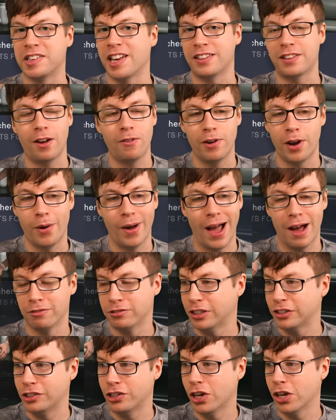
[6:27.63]
I don't know how
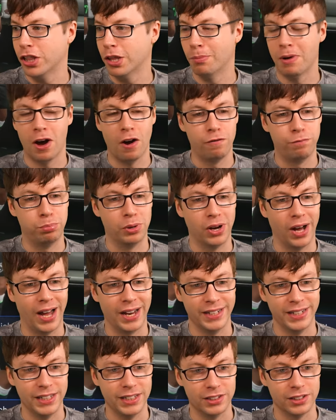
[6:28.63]
to turn them off, but I
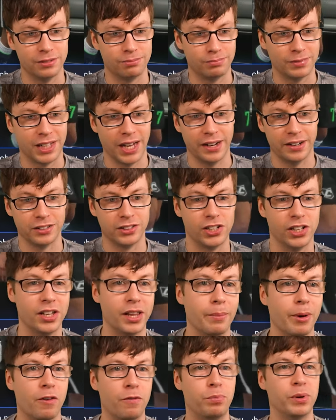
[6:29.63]
need to kind of turn them off.